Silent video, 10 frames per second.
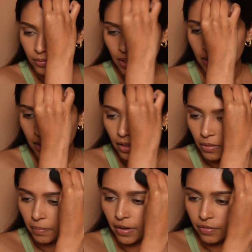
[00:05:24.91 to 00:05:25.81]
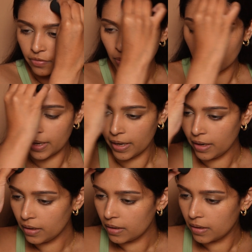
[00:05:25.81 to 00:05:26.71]
a little on my
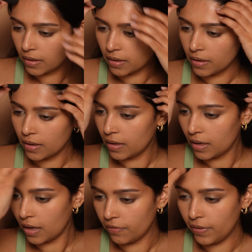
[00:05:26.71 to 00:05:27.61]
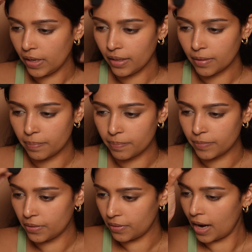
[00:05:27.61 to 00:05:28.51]
forehead. I feel like
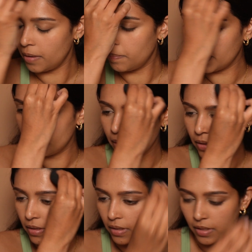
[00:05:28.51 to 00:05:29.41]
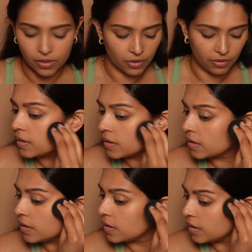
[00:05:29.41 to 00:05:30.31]
the red pigment in this could have been
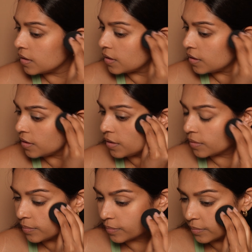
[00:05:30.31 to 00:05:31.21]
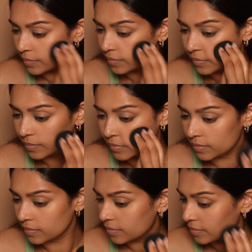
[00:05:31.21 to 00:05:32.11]
a little less. I feel